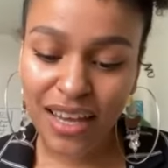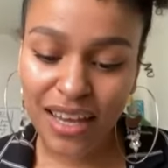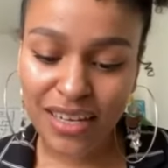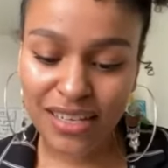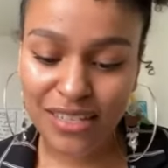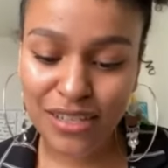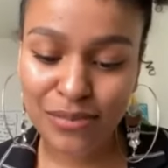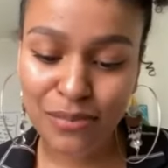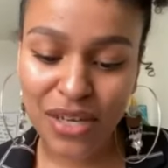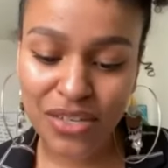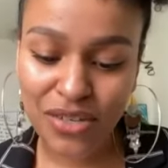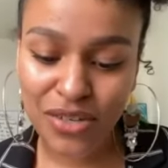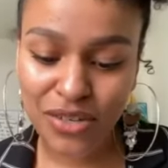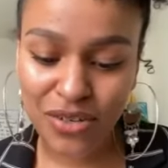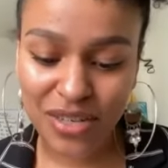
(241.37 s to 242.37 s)
It is as
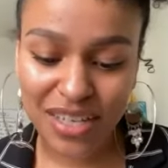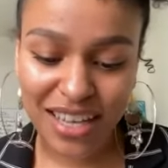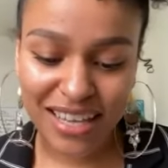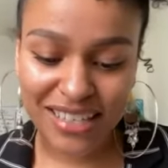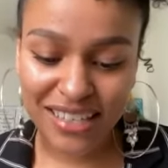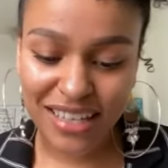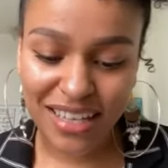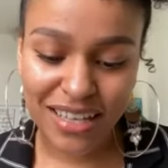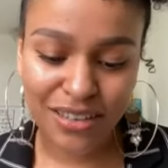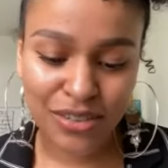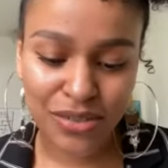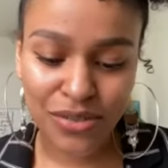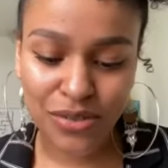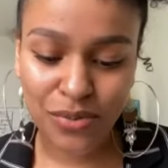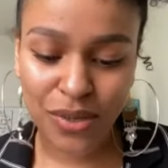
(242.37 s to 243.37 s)
much a treat as licking
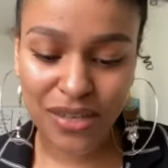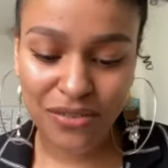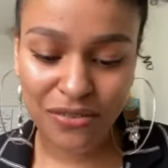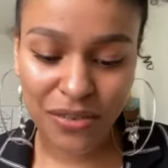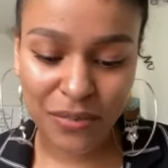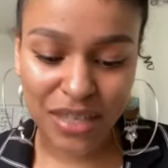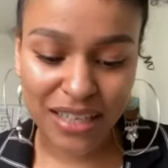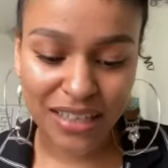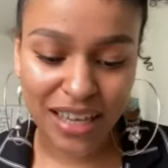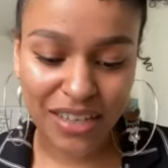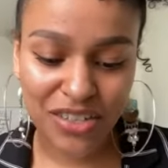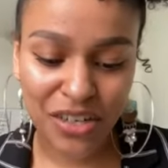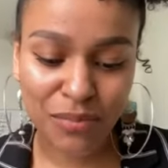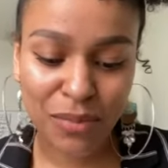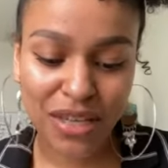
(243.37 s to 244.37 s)
the sweet from the
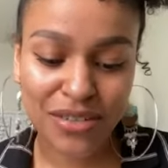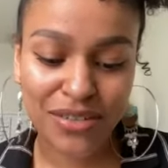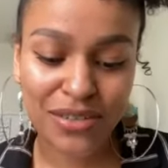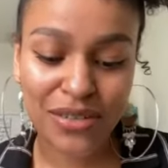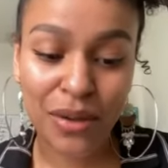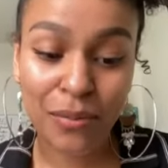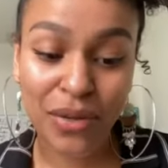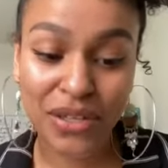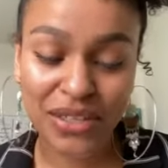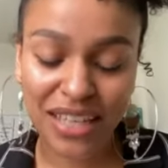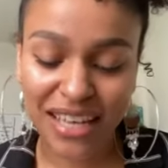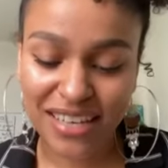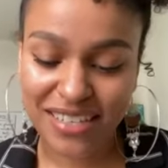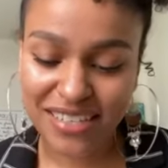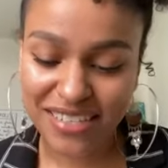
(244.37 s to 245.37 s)
electric mixers on
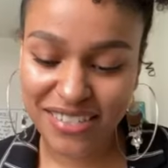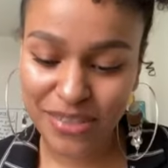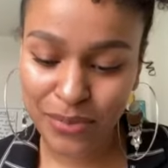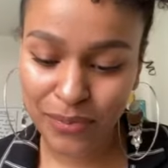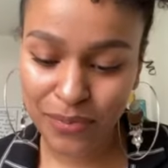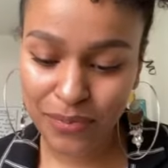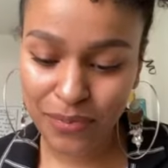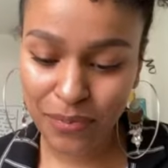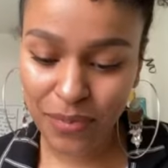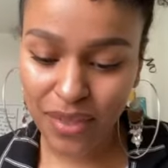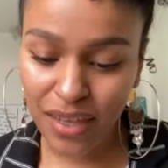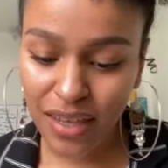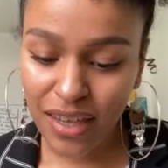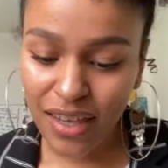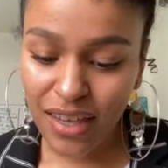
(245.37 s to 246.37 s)
birthdays.
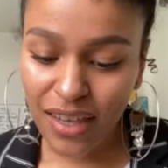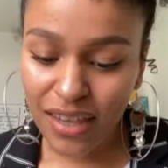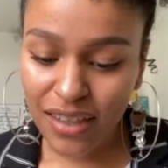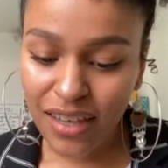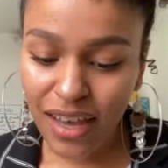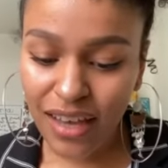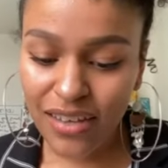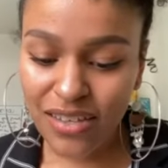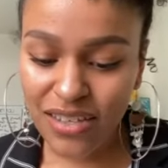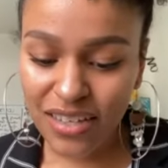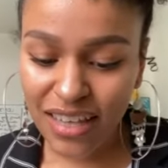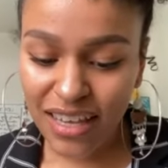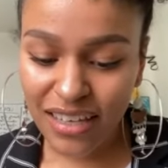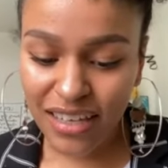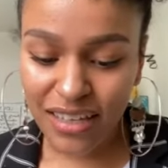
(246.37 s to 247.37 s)
The
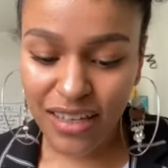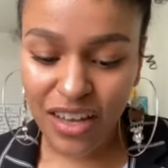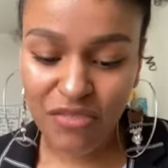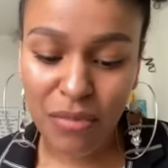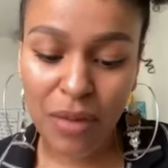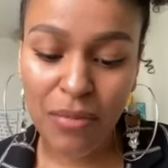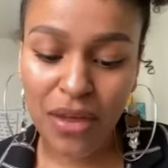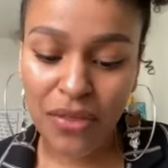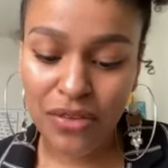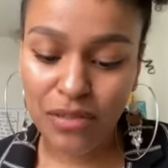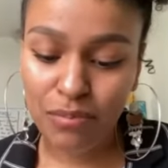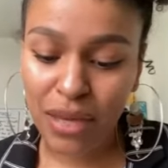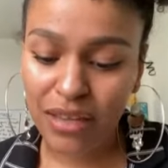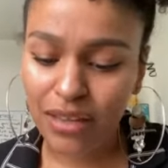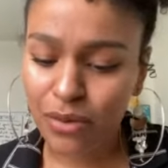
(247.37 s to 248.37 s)
undulating of my mother's
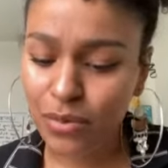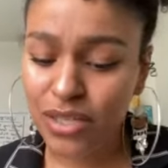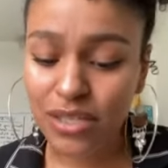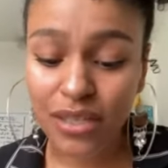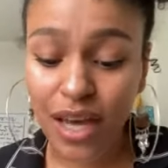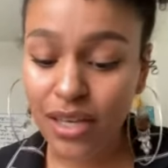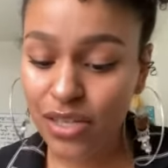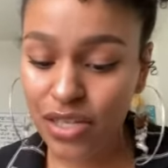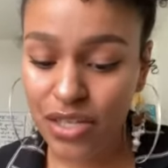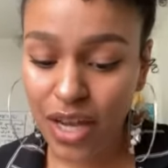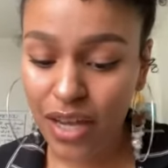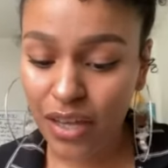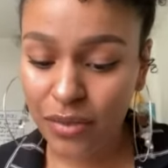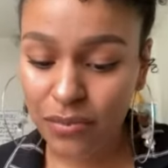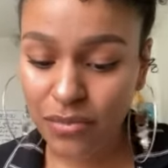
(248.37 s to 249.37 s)
belly was not
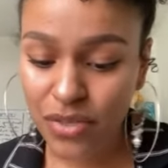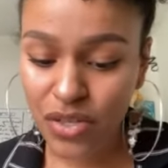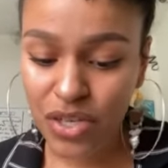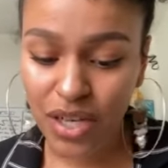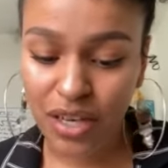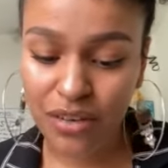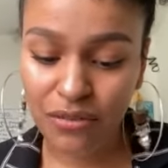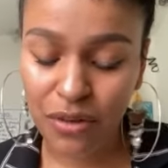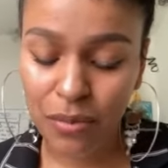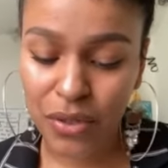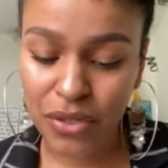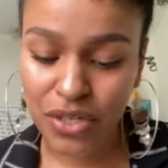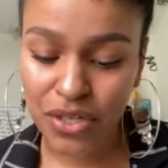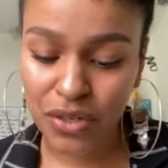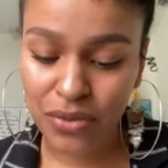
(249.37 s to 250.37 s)
shame she hid from
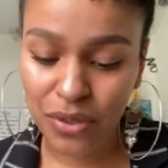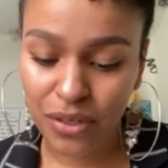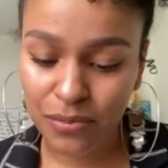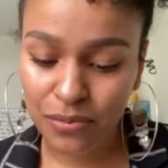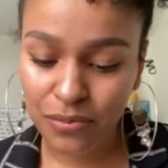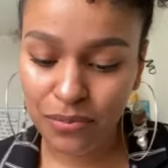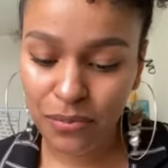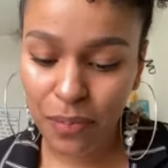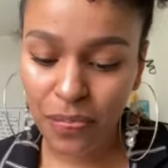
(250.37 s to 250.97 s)
her children.